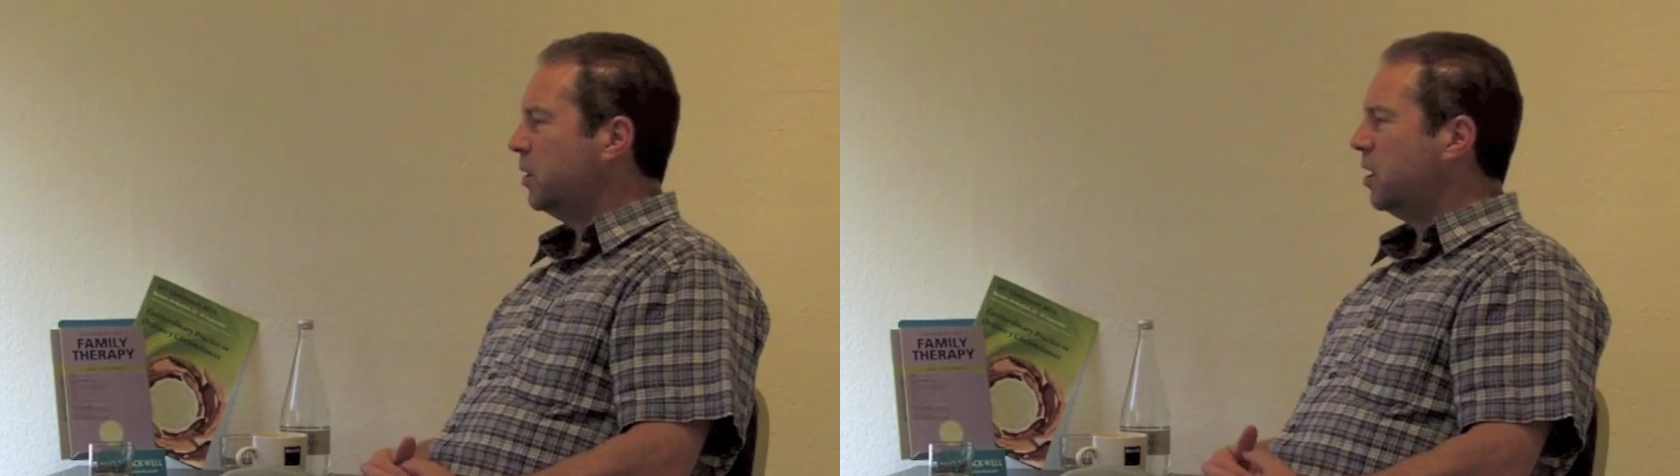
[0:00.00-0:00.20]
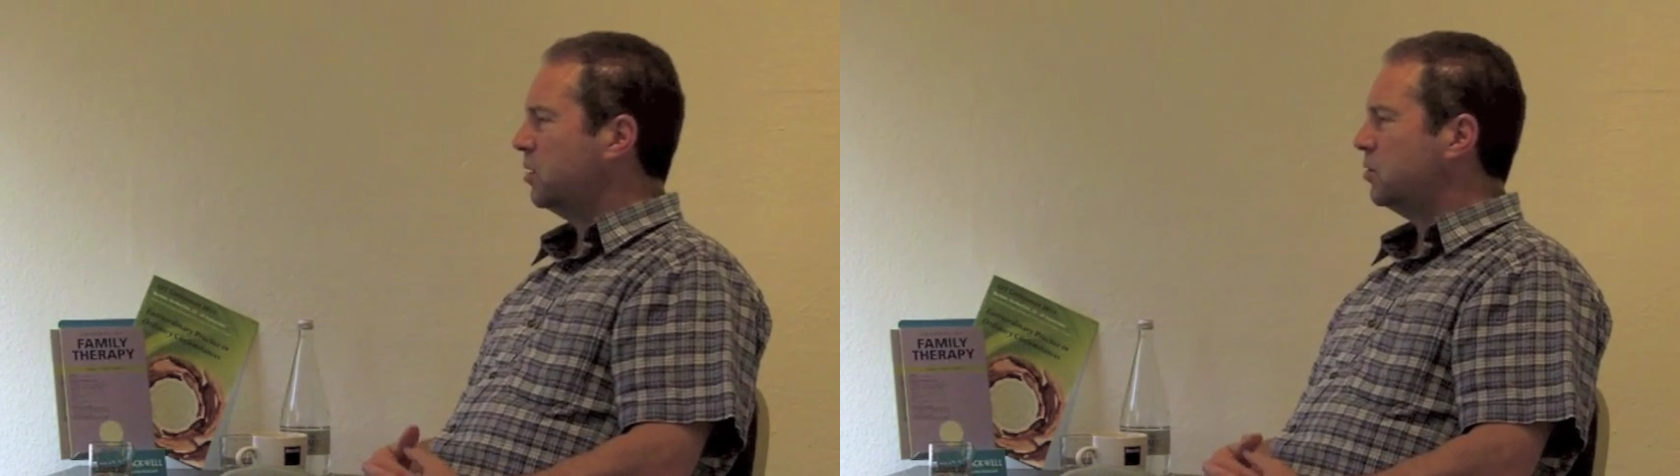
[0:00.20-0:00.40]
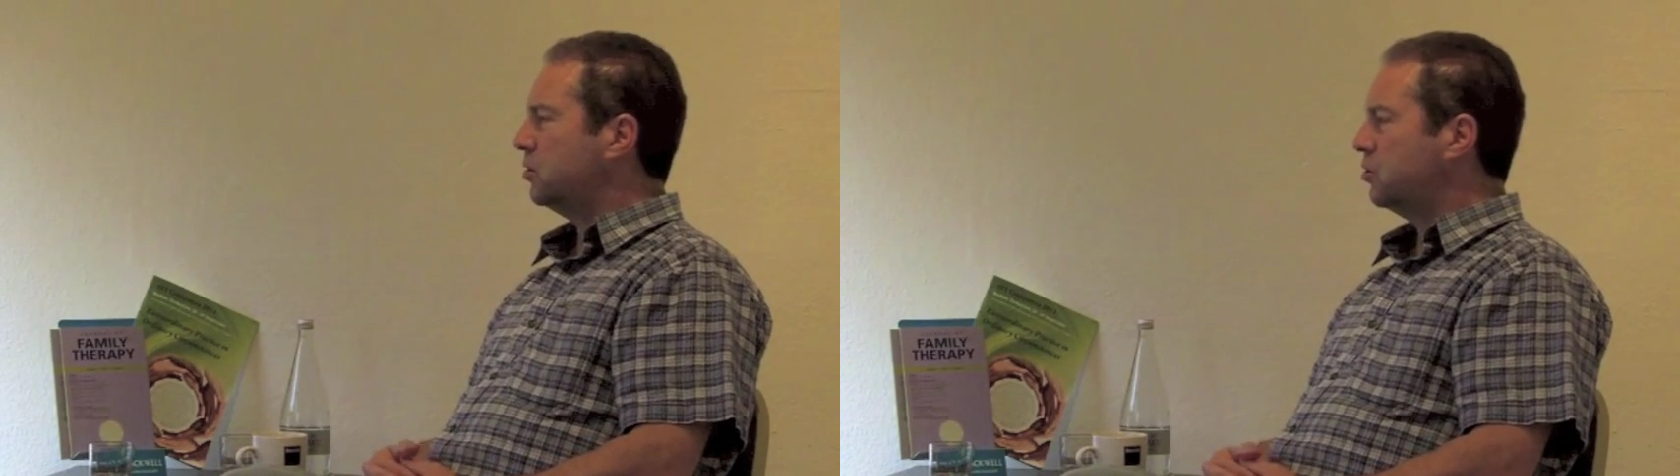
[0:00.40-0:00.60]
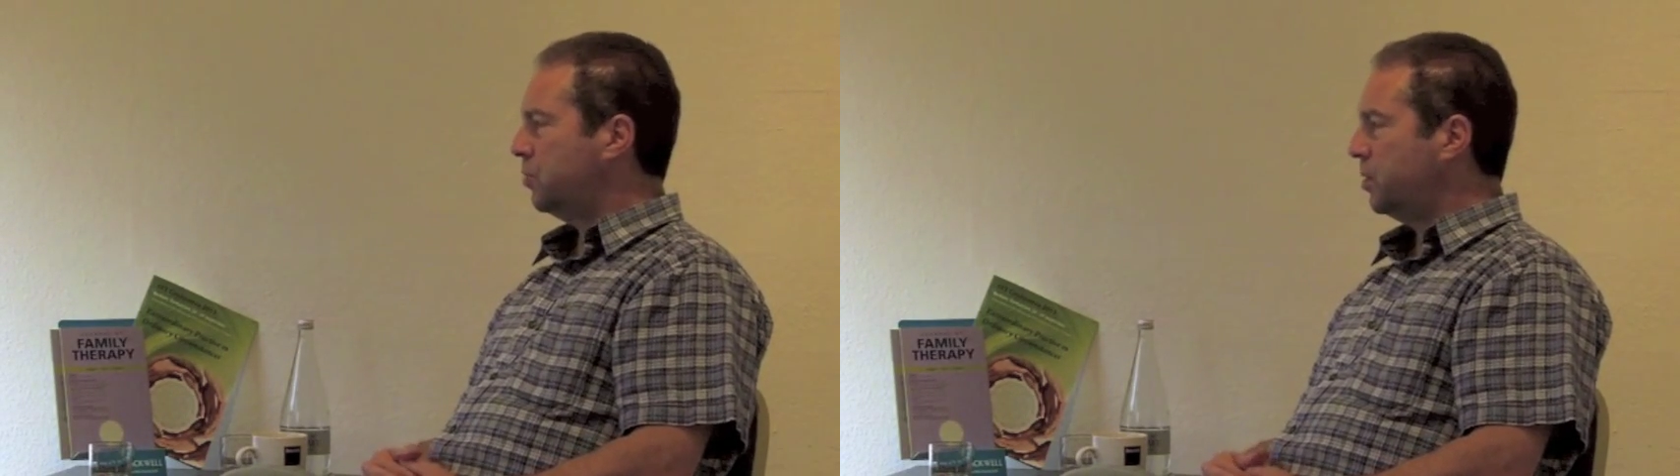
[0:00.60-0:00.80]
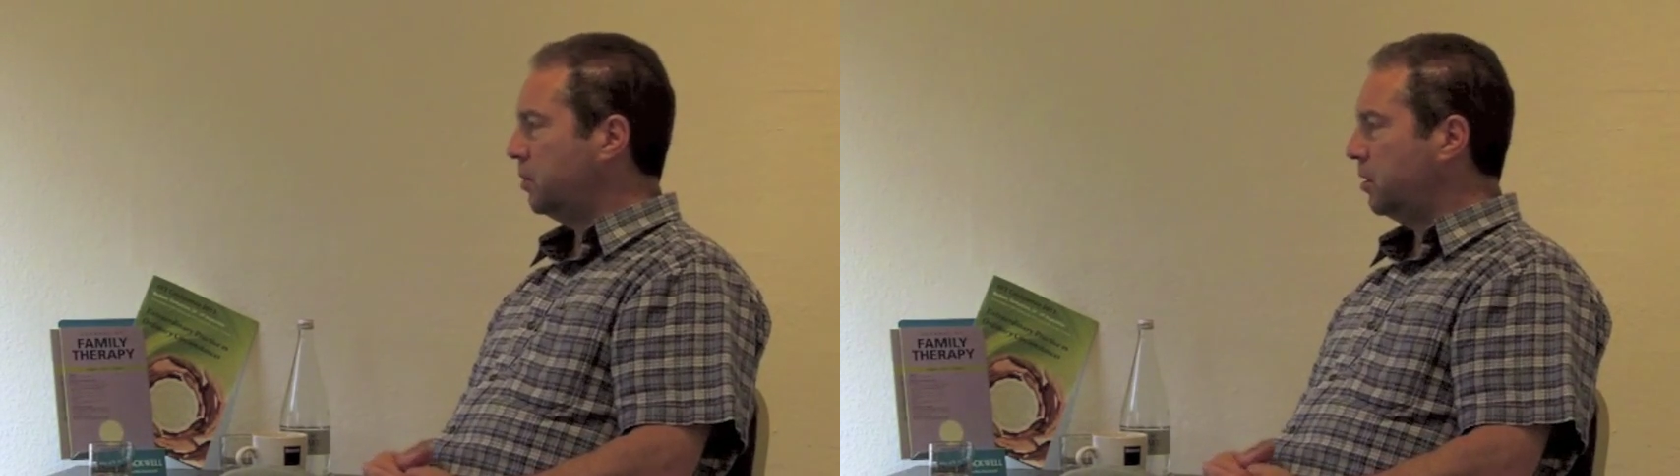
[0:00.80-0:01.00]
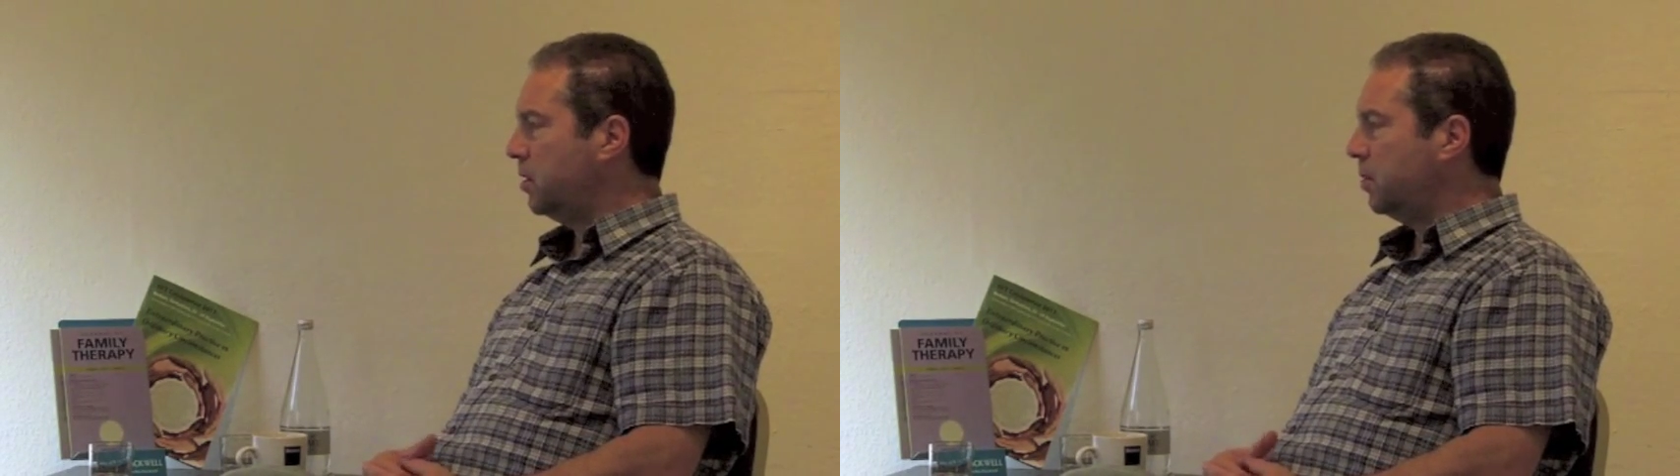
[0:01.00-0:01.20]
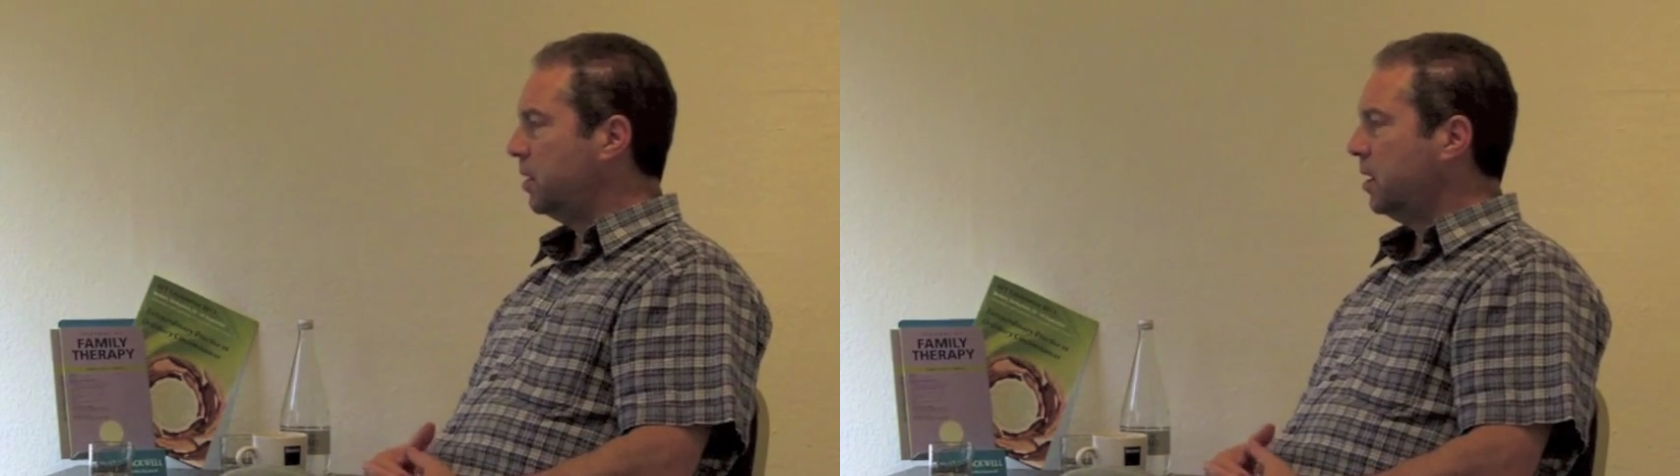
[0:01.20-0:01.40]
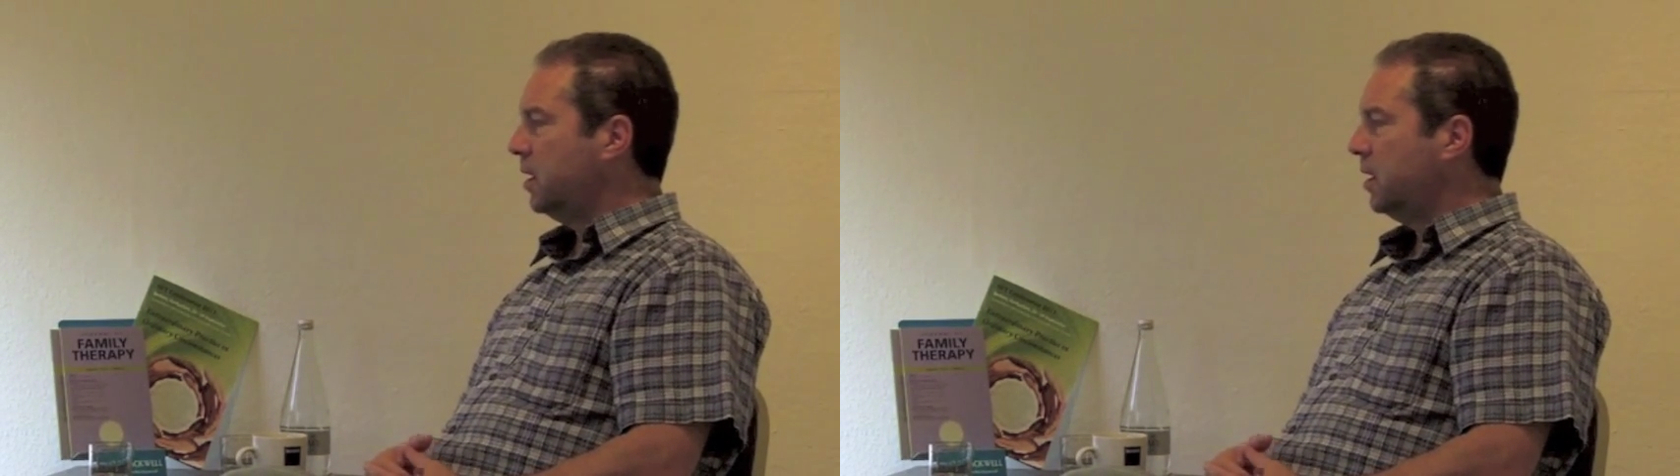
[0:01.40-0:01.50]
We can't just shut people up,